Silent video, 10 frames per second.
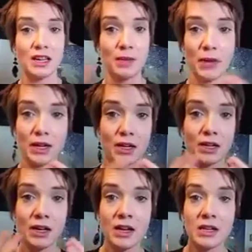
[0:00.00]
like a
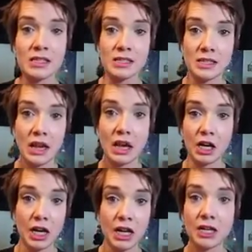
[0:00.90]
better
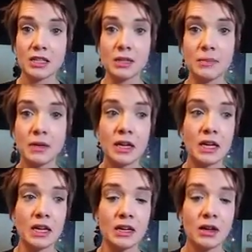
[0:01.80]
area to
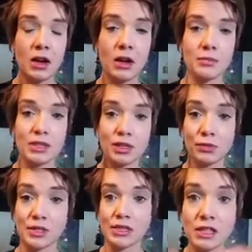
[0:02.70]
be in, to
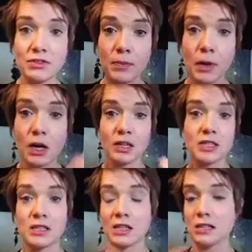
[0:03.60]
receive the
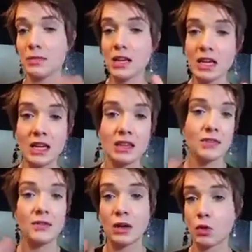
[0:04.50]
parts and then to make it, and
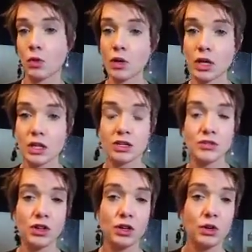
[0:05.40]
they've got more workers
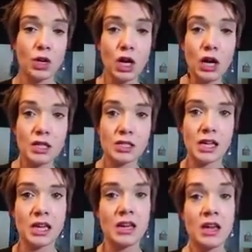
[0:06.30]
for a lower cost.
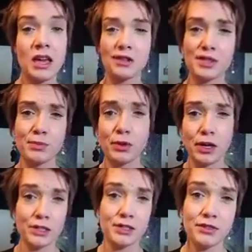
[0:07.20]
Like it's just more
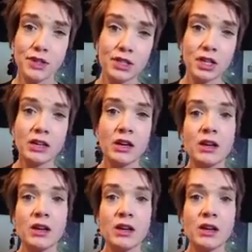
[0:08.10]
cost efficient.